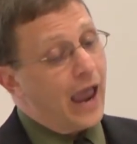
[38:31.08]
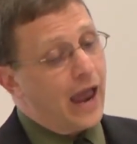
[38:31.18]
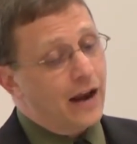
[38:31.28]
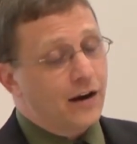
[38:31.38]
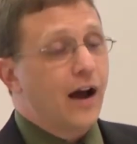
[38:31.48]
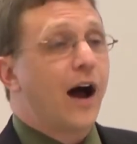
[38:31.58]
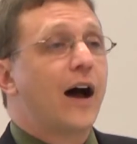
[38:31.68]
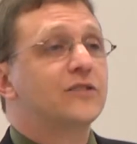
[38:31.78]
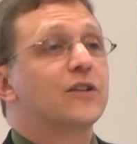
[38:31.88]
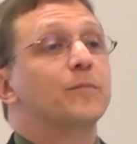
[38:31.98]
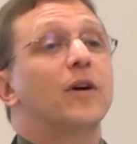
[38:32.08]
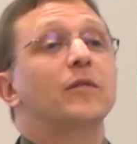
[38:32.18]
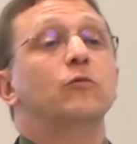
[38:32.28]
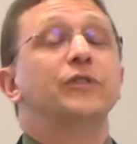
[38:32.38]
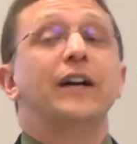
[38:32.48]
And odds are the
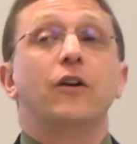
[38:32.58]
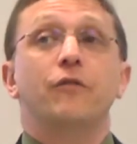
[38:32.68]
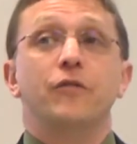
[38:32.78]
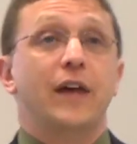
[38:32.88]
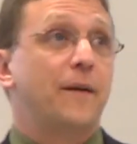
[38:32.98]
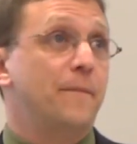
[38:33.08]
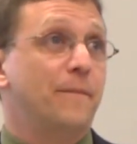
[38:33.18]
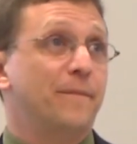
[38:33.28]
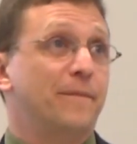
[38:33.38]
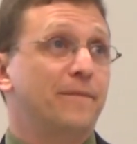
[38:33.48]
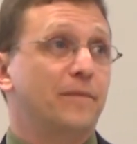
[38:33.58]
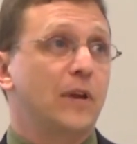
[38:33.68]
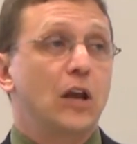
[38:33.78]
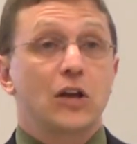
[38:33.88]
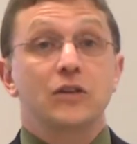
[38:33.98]
public will not go for that.
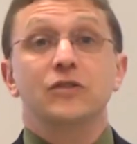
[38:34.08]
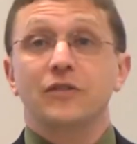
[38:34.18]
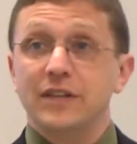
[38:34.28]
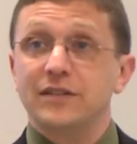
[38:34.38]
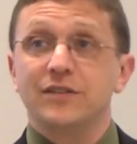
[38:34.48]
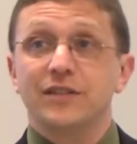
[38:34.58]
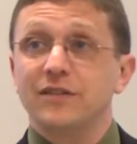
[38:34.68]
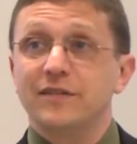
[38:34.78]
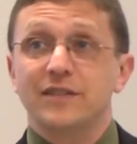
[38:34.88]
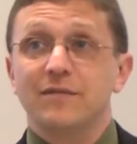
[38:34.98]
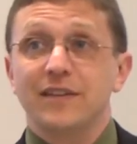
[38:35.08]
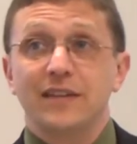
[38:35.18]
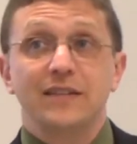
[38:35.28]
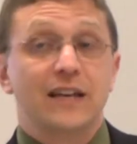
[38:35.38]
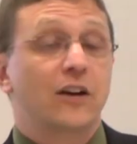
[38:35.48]
So these are certain, some of the
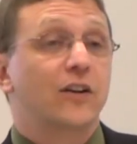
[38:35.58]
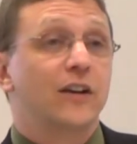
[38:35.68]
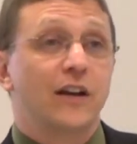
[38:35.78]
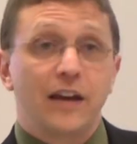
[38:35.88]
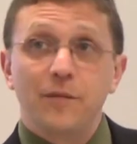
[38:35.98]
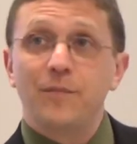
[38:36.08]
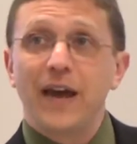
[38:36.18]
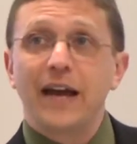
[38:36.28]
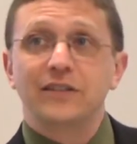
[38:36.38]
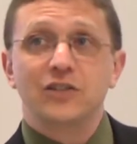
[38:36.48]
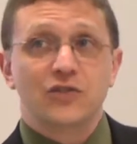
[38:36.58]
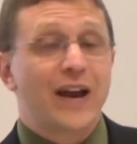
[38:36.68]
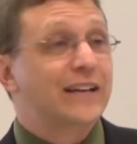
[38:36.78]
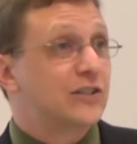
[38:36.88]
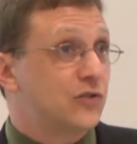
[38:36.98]
things that are going to impact
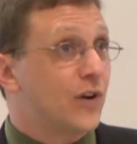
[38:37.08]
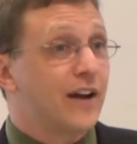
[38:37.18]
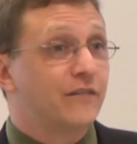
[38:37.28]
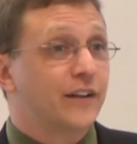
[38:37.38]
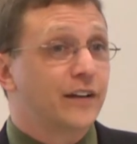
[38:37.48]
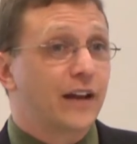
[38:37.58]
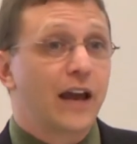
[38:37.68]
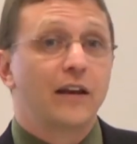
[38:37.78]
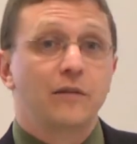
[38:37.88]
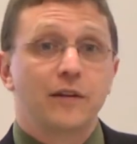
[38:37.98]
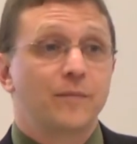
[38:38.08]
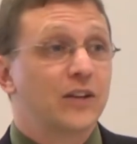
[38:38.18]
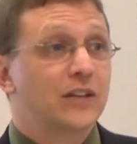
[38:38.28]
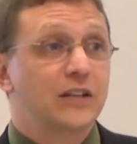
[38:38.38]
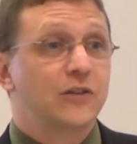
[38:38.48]
distracted driving and the
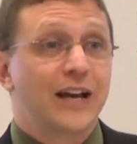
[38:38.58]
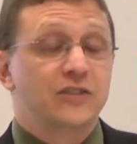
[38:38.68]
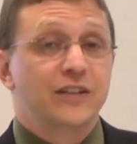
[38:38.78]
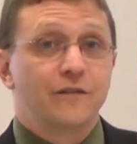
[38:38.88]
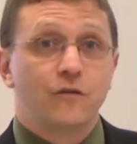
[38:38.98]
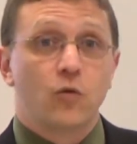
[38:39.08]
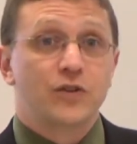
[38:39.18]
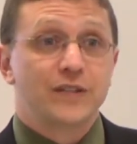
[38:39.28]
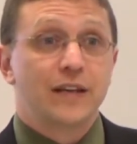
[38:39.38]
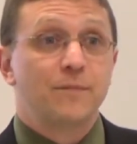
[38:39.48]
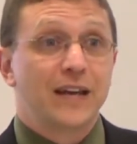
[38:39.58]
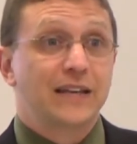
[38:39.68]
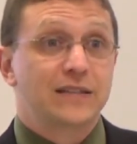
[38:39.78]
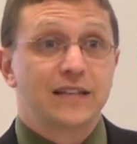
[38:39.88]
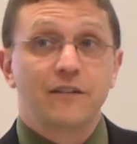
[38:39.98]
ability to actually enforce it and
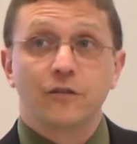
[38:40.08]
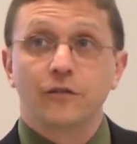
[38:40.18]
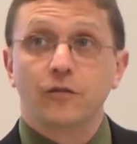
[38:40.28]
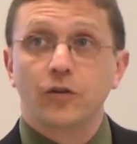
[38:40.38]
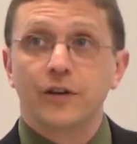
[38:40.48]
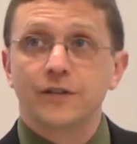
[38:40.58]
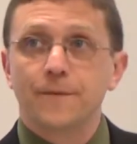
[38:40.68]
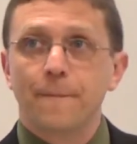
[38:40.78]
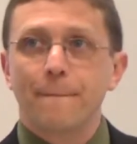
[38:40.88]
make it safer for us.